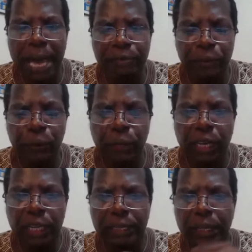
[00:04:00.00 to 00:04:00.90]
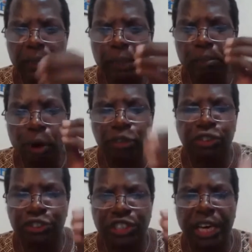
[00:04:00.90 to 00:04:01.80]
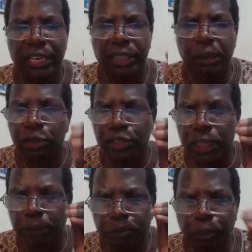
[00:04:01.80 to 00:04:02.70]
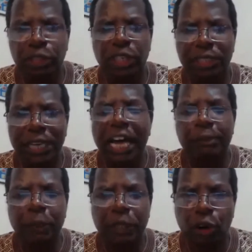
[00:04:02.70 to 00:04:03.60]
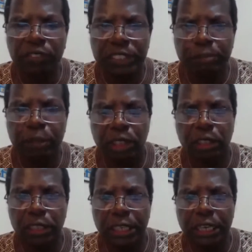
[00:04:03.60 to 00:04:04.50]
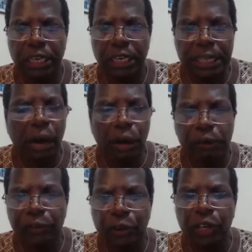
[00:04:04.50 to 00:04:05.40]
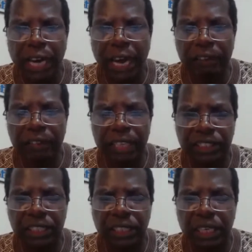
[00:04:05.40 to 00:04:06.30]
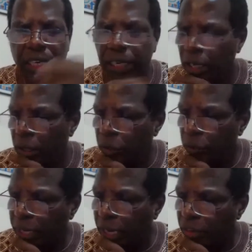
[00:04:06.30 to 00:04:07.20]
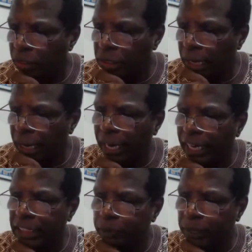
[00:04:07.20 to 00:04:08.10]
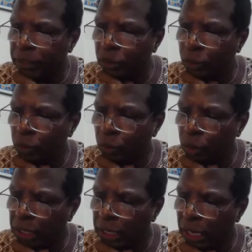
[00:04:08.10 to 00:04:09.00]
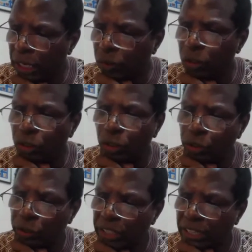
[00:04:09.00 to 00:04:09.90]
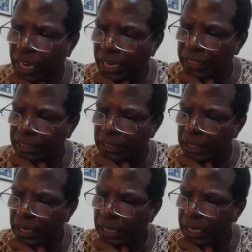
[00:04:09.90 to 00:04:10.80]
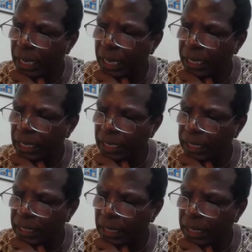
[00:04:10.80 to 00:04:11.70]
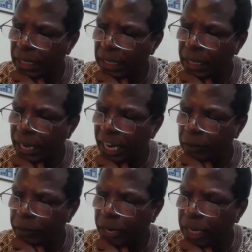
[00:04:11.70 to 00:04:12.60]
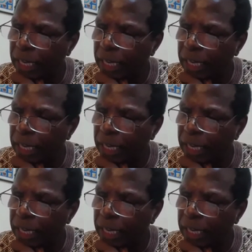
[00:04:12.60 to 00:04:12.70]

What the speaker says: view, the most salient, the most important aspect of his mission. Now, if we don't have that, certainly we cannot expect to continue his legacy here in the diaspora.